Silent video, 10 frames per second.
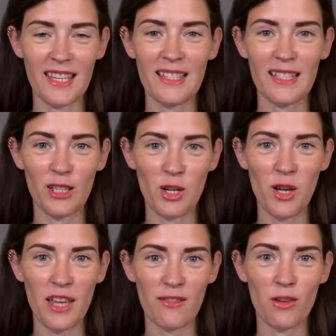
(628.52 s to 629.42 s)
This is
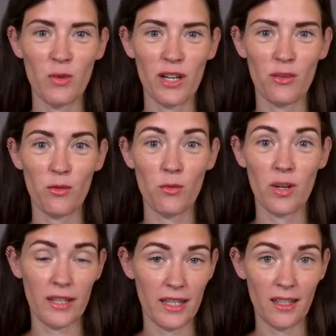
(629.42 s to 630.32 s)
not everyone
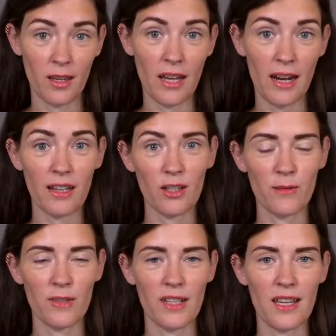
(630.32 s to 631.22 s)
who attended the gala,
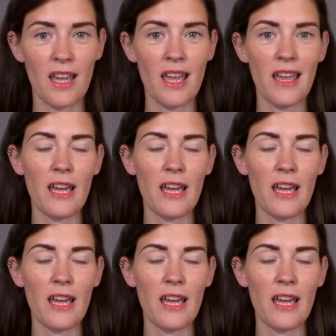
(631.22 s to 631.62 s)
obviously.